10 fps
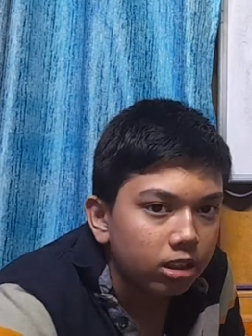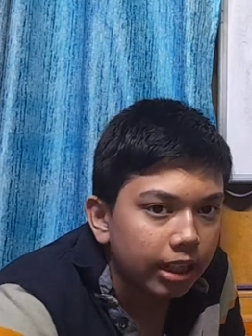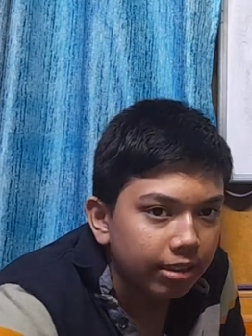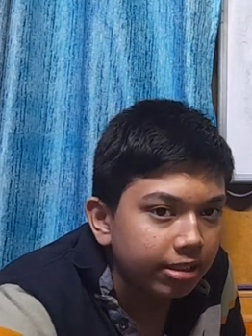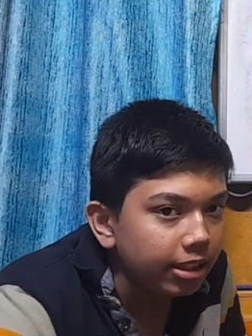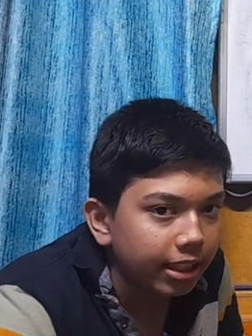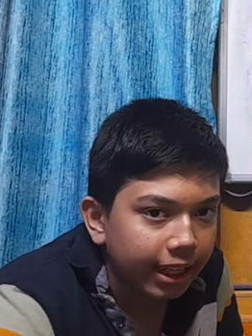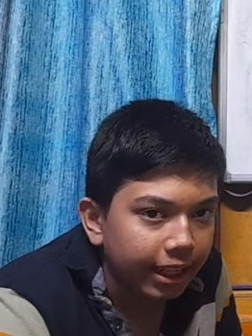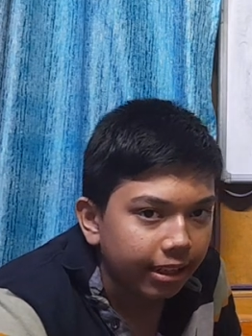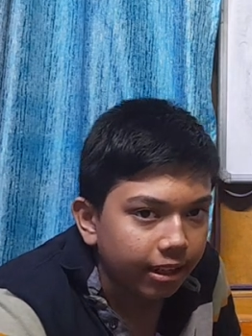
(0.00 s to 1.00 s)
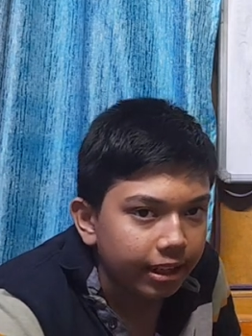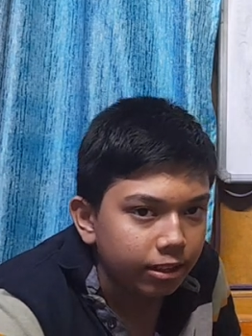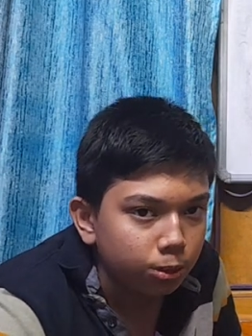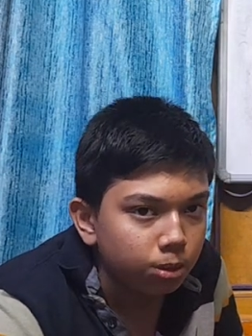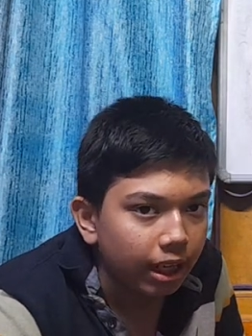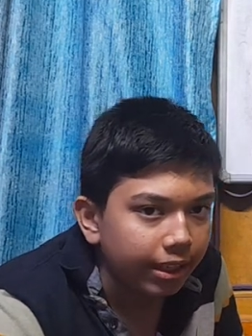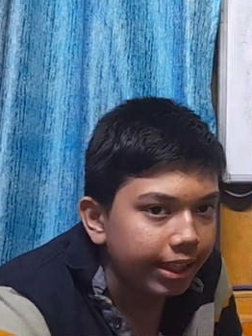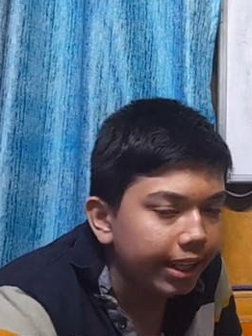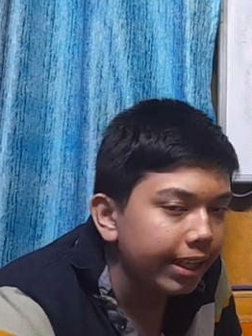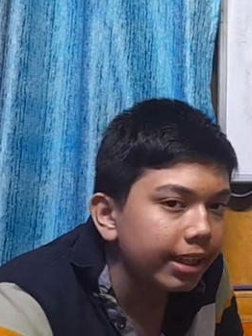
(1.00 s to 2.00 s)
That is an indicator, right? So that
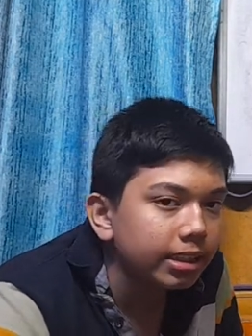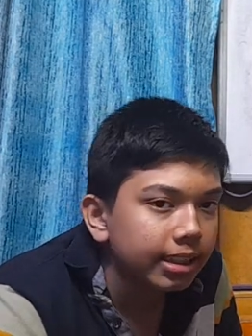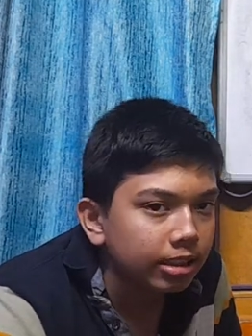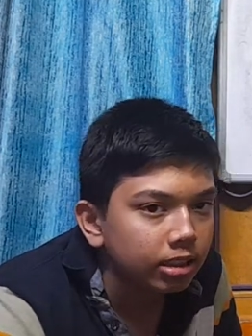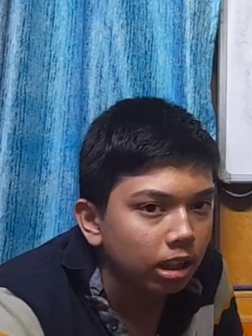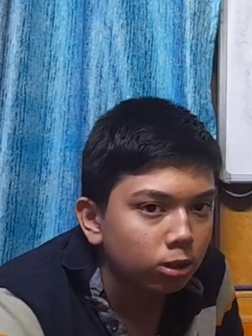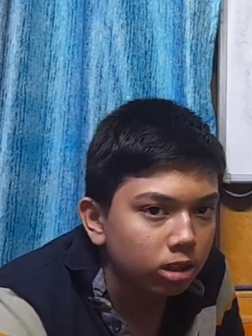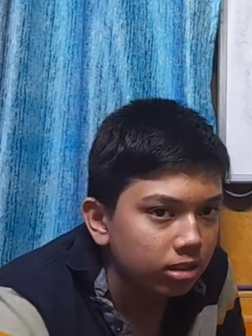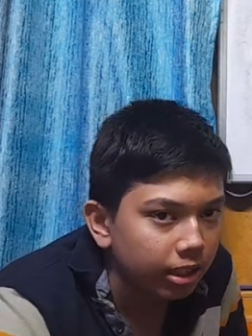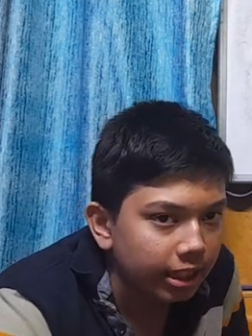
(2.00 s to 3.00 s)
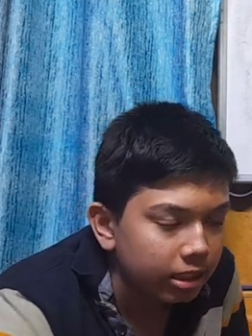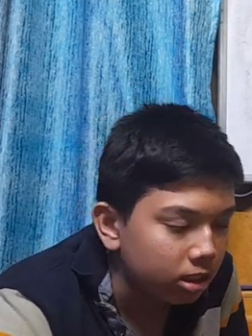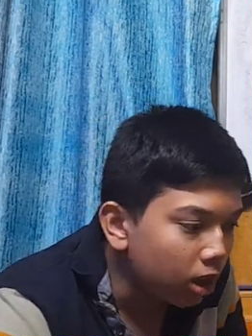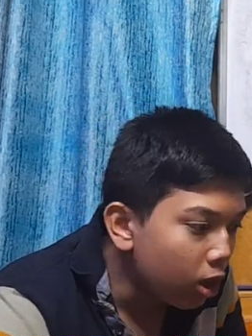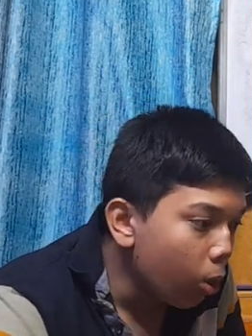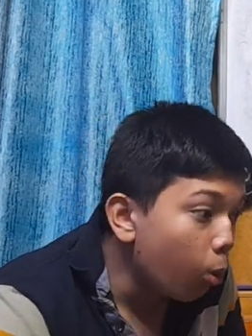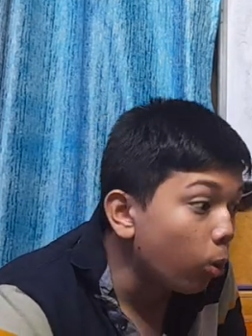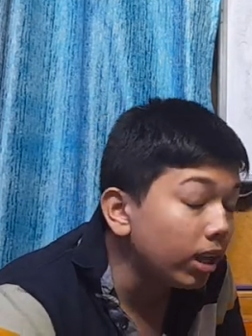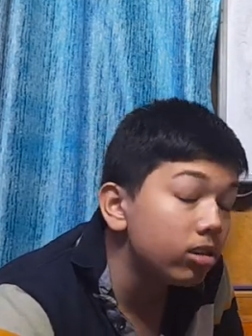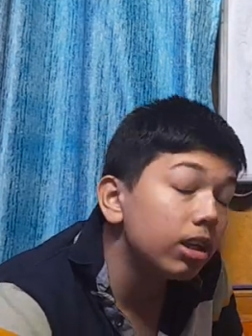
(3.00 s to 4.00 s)
indicates that the solution is an acid.
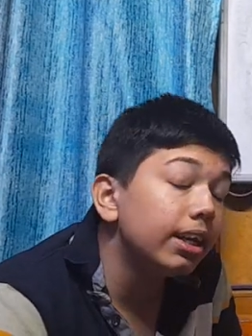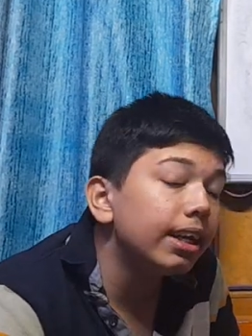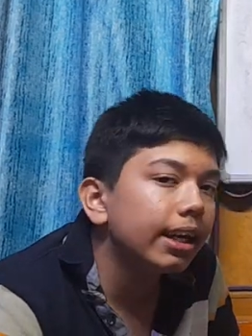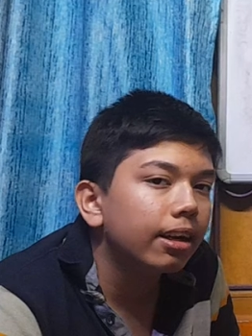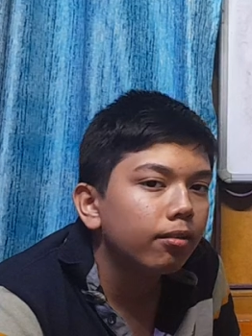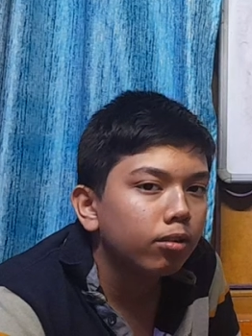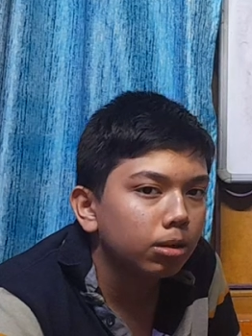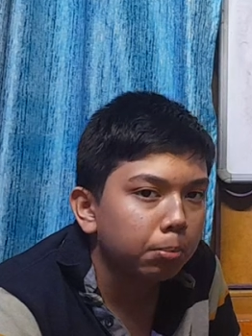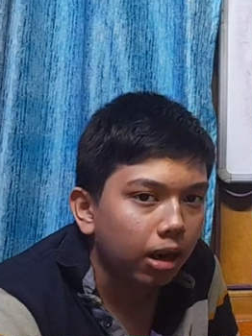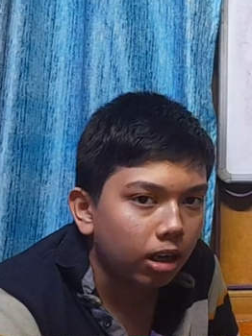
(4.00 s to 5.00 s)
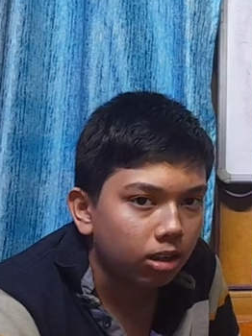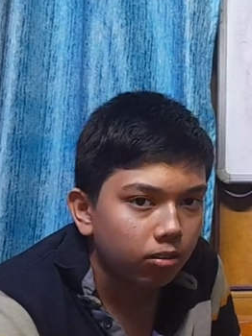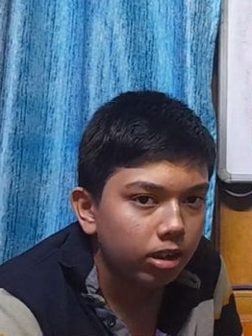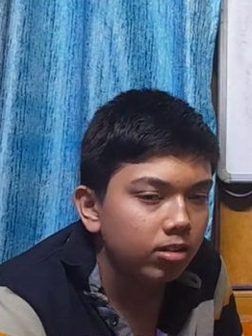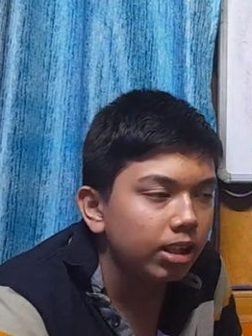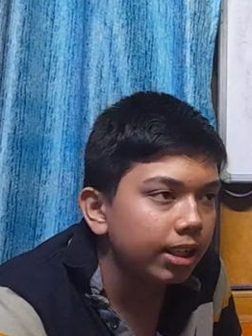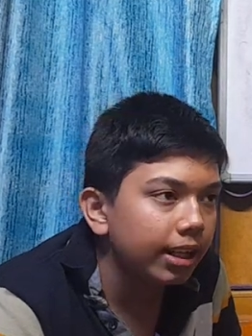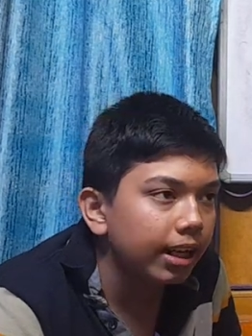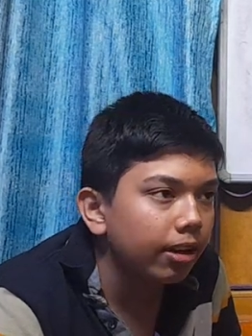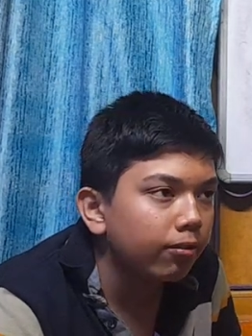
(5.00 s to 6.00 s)
What is the indicator for the plant? What is the
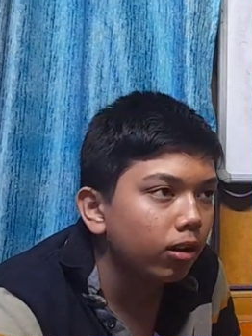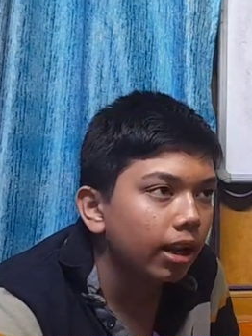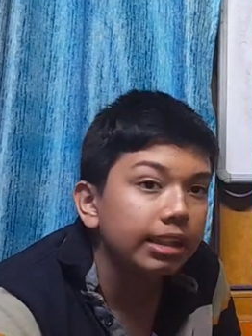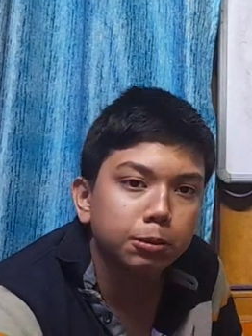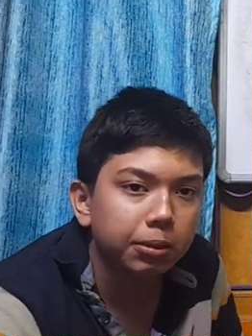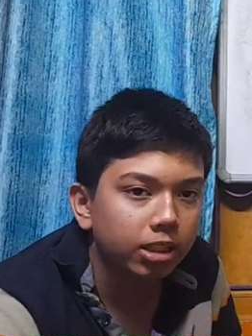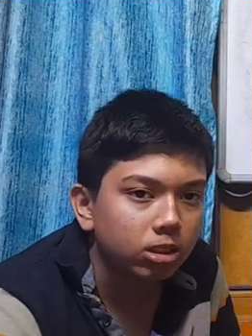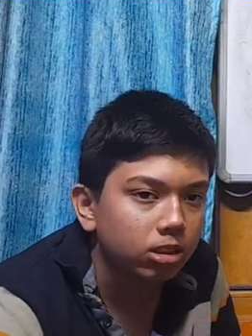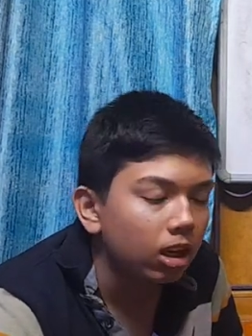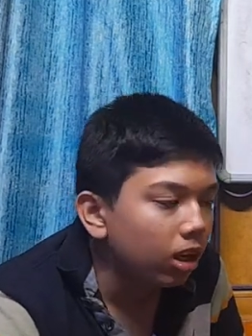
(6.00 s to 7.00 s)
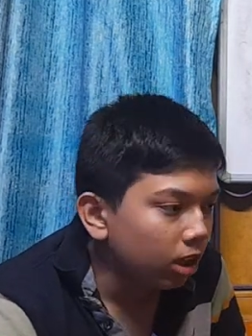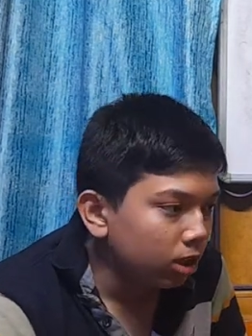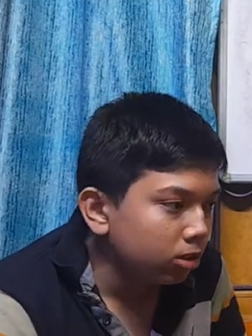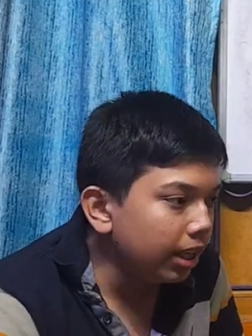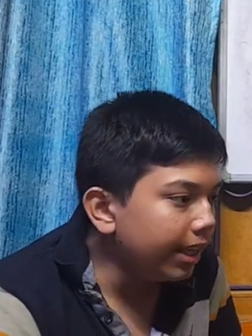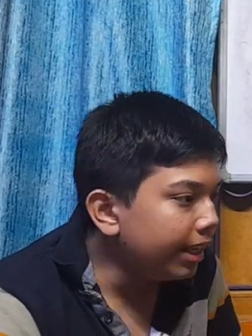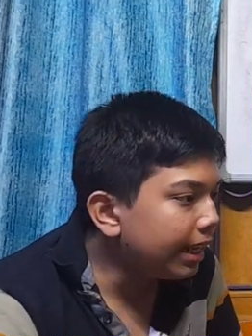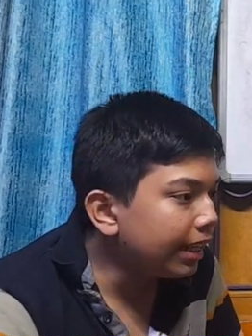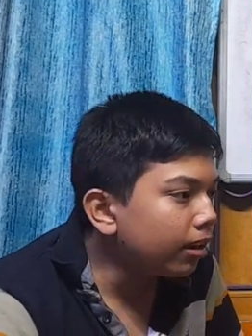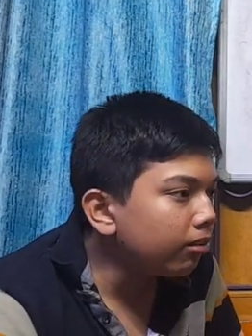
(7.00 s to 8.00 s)
indicator for transpiration? So the
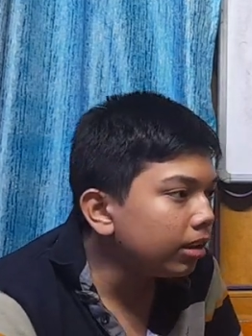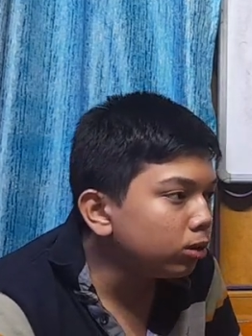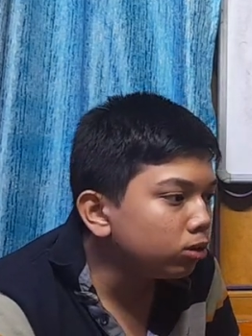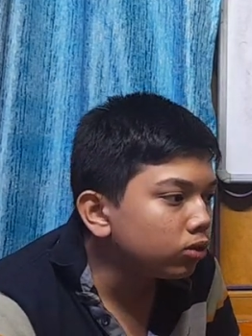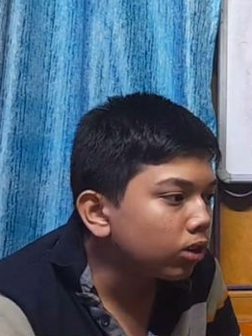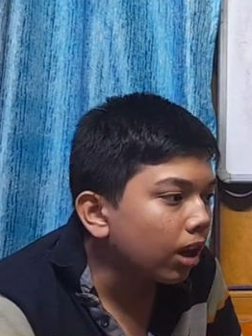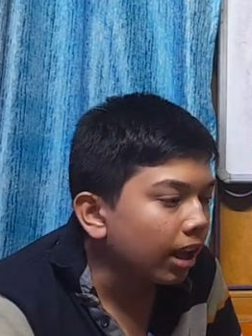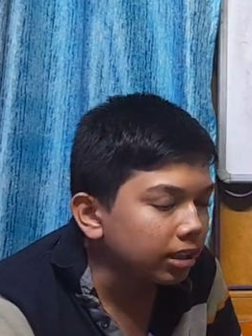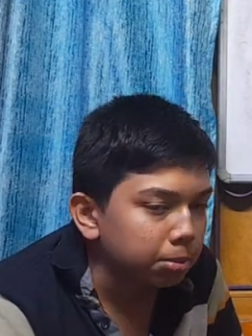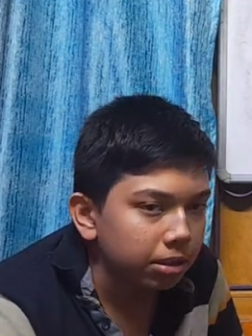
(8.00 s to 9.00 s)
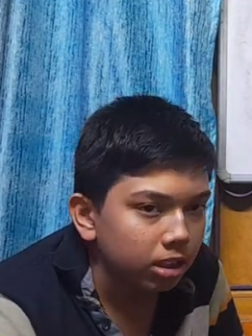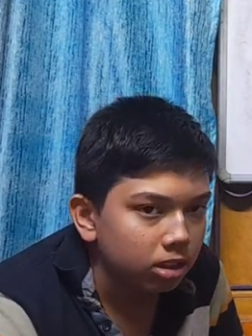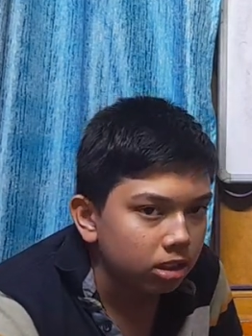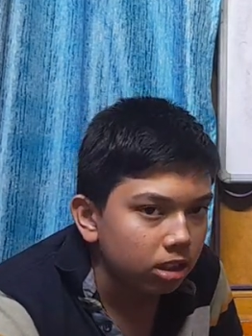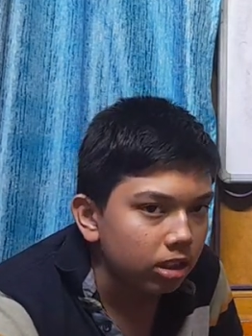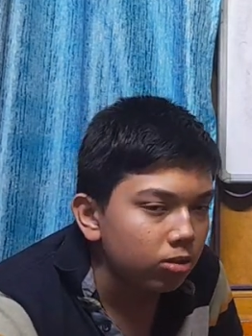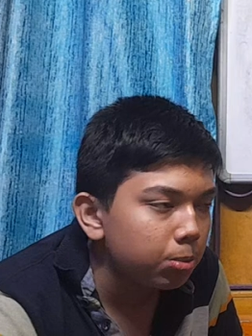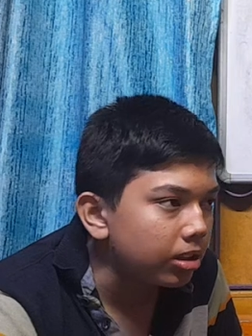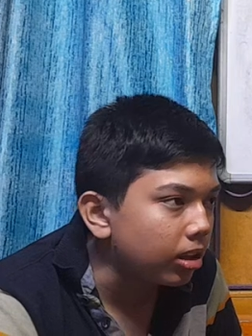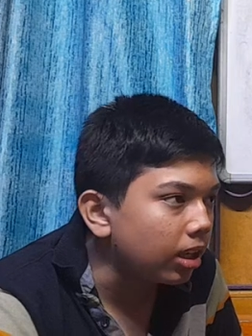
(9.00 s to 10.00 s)
indicator we use for transpiration is
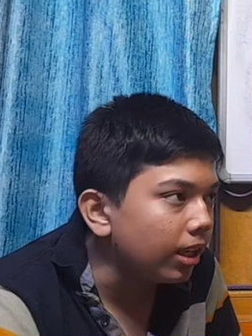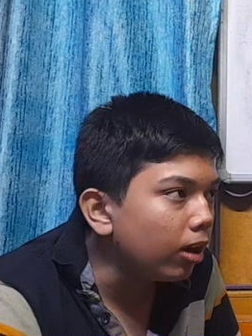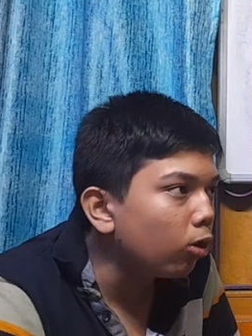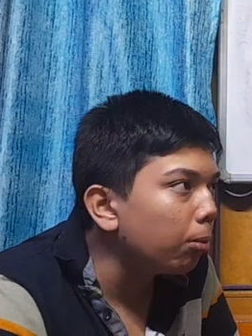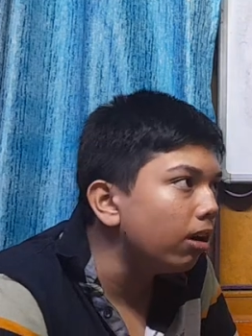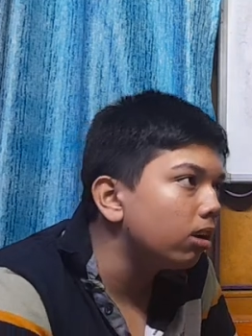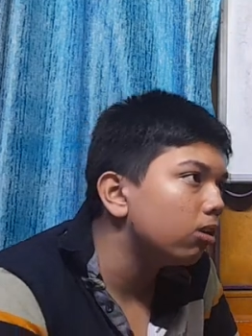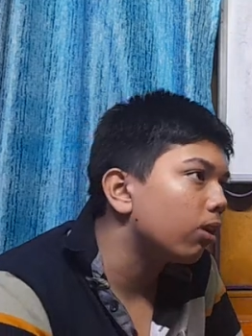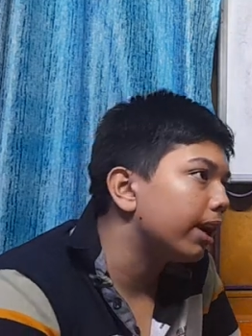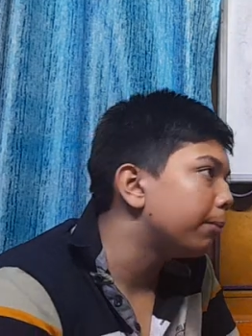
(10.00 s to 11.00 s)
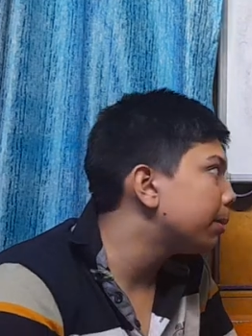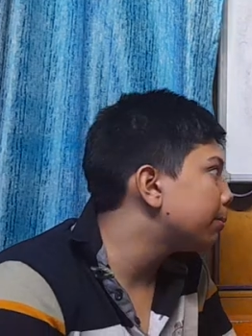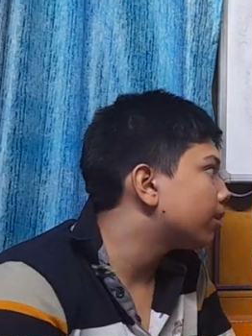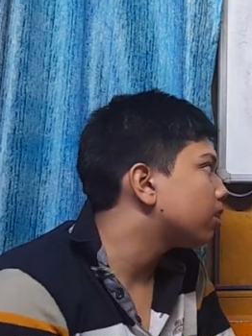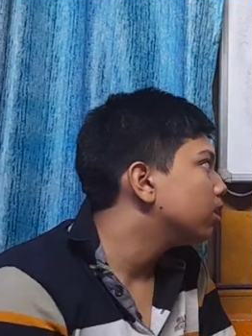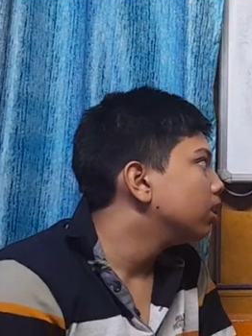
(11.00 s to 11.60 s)
basically cobalt chloride paper.